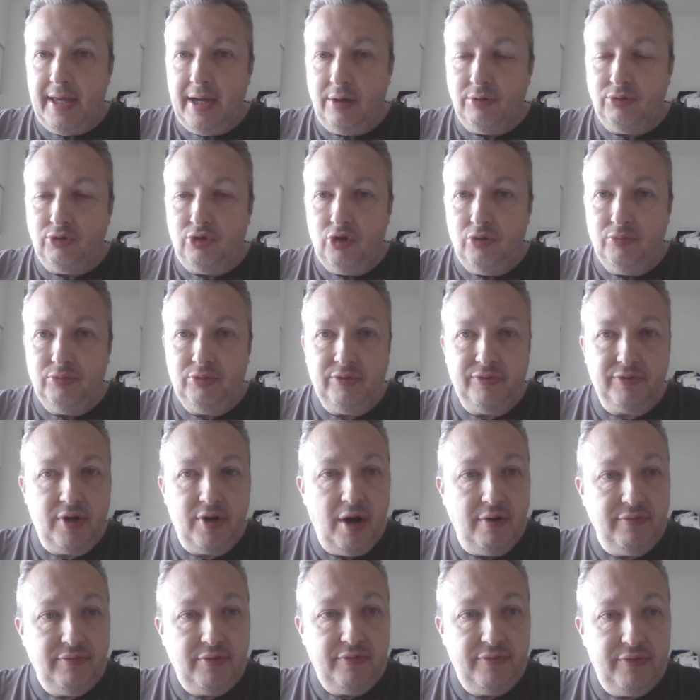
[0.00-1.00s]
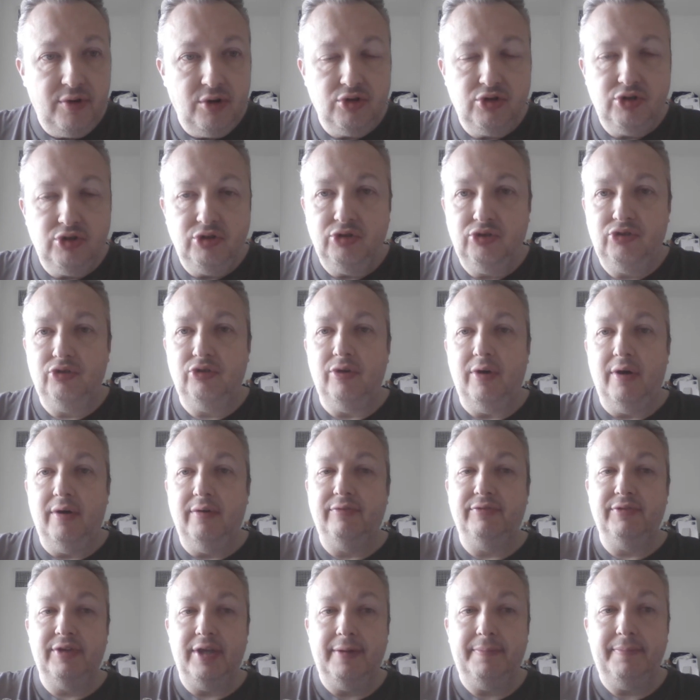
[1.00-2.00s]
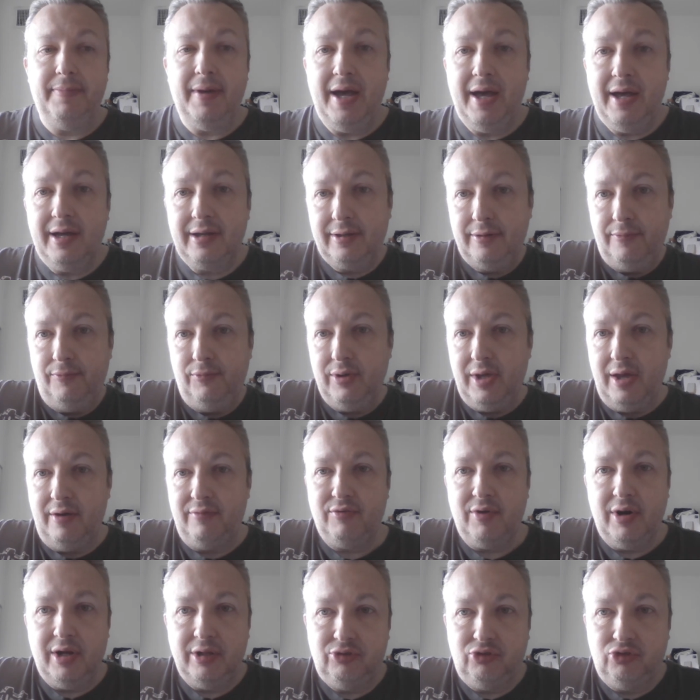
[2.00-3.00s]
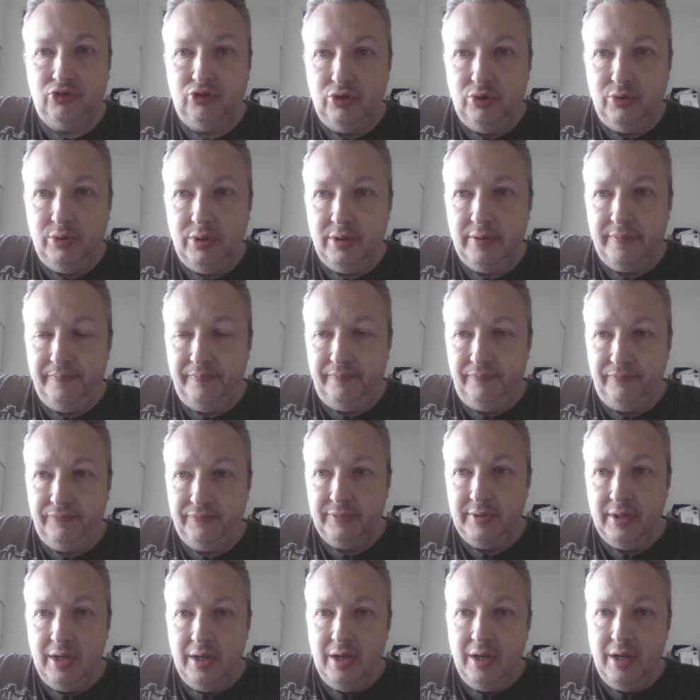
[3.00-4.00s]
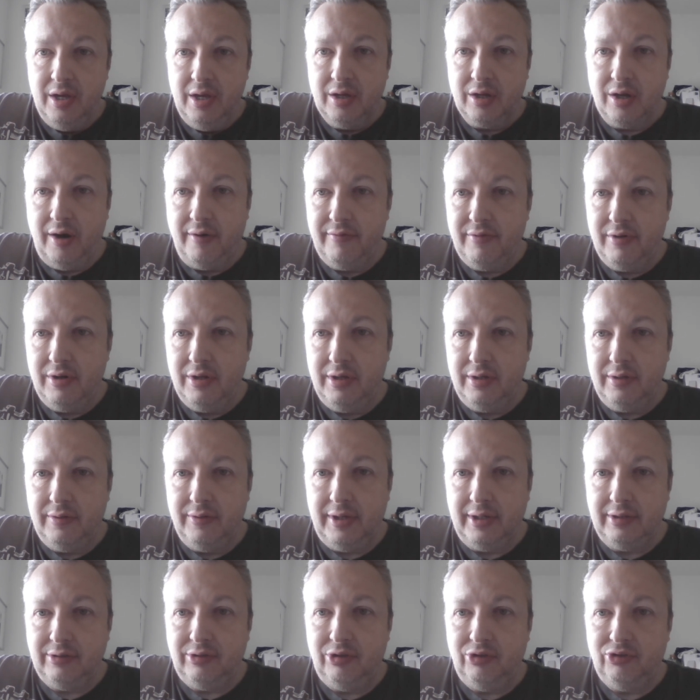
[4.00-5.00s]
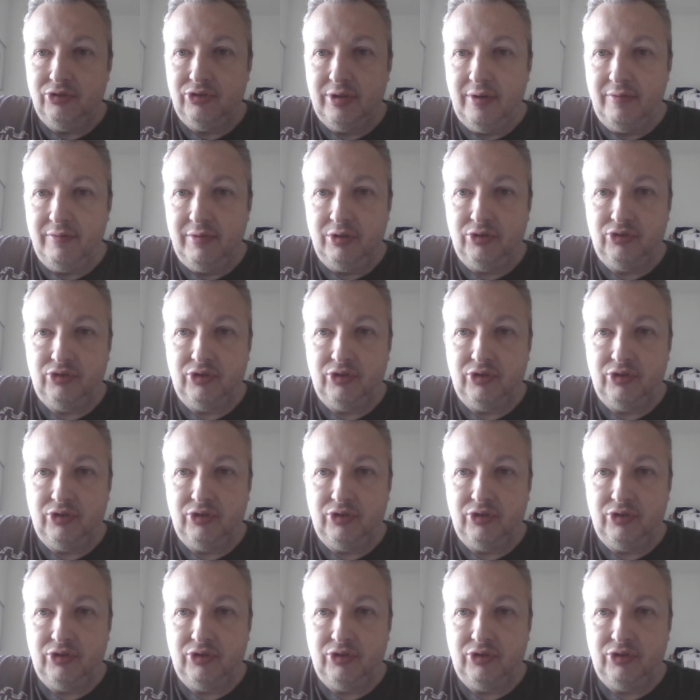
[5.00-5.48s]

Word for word: terms of cover versions of Get Back, we have Rod Stewart covered it in 1976.